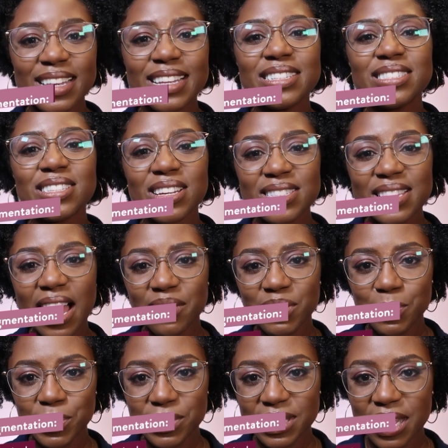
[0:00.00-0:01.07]
it does have
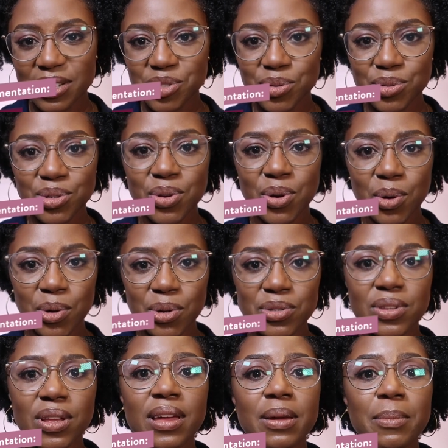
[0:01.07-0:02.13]
the potential to
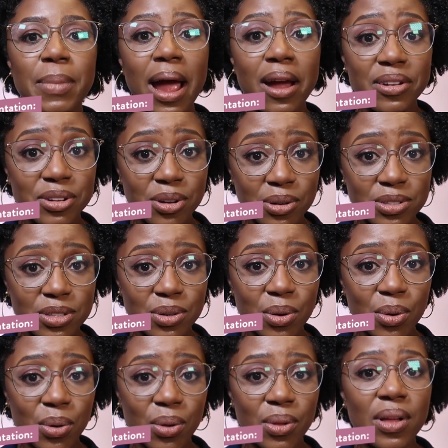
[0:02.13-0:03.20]
cause
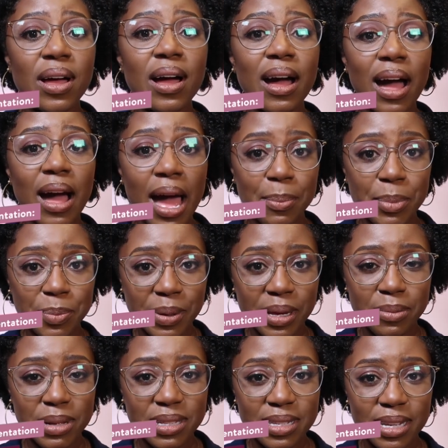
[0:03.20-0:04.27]
paradoxical
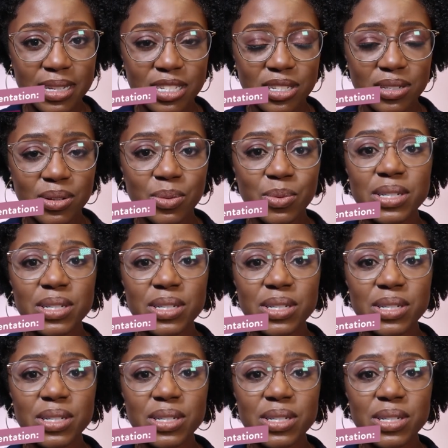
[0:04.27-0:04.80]
hyperpigmentation,